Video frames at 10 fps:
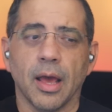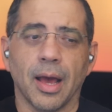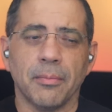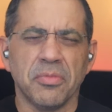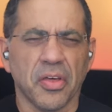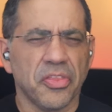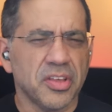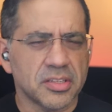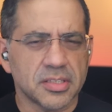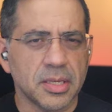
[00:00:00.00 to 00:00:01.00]
Um,
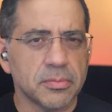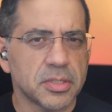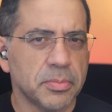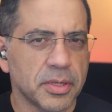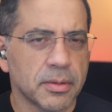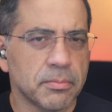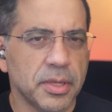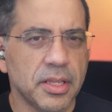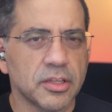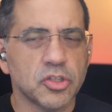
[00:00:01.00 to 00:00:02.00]
nothing seems to be
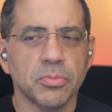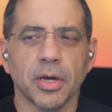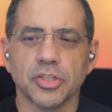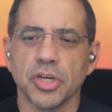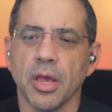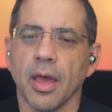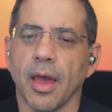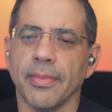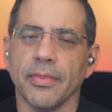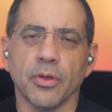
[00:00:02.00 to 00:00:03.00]
competing too much.
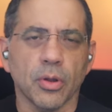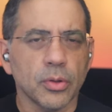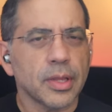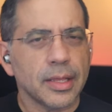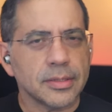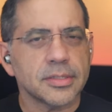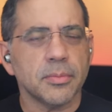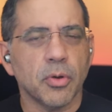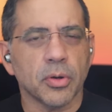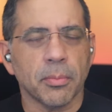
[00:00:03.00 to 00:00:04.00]
And then the low latency
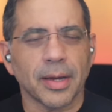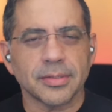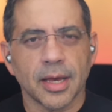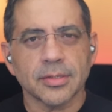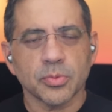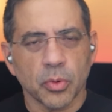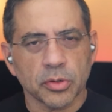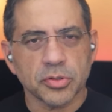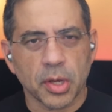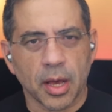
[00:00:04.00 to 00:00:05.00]
mode in my test
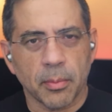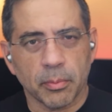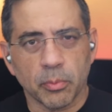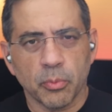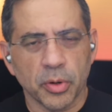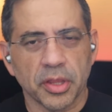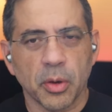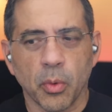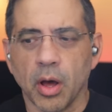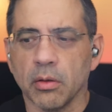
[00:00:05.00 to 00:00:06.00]
works um, really
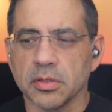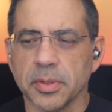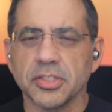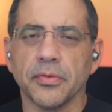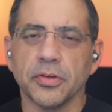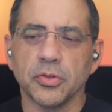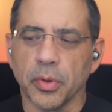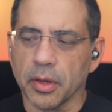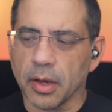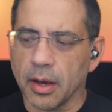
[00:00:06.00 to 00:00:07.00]
well, especially if you're
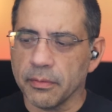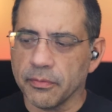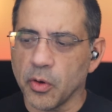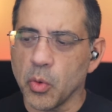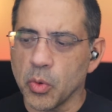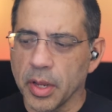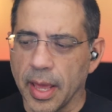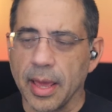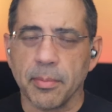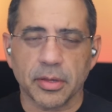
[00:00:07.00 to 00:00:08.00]
doing uh, phone
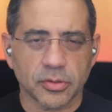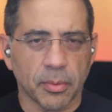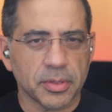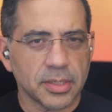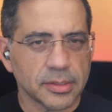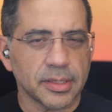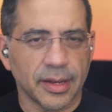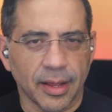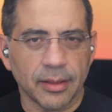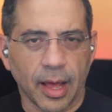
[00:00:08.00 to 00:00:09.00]
gaming. So I've been testing
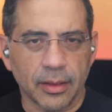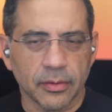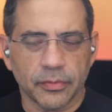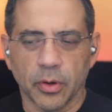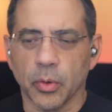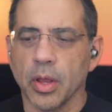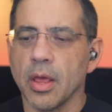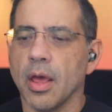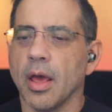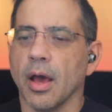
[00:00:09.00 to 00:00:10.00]
it on, on the phone.
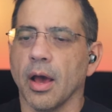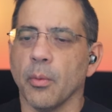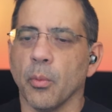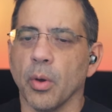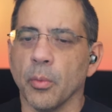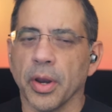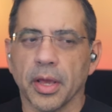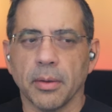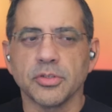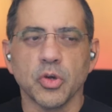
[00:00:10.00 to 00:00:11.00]
Uh, when it
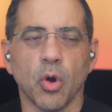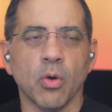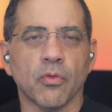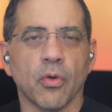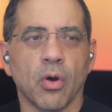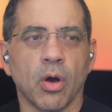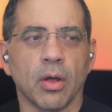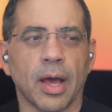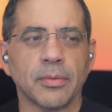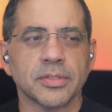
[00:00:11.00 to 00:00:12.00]
comes to
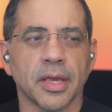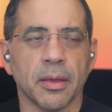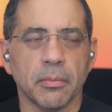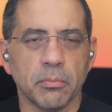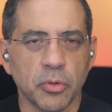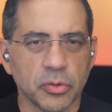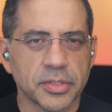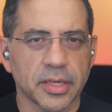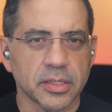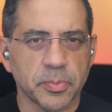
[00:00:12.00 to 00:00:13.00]
overall, I would say,
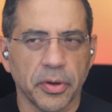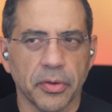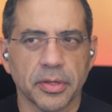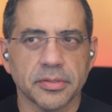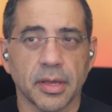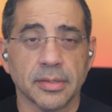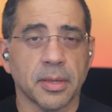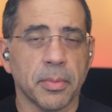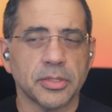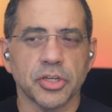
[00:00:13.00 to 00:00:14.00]
music experience, as
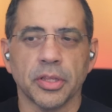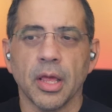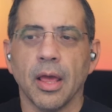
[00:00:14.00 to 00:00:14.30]
I mentioned,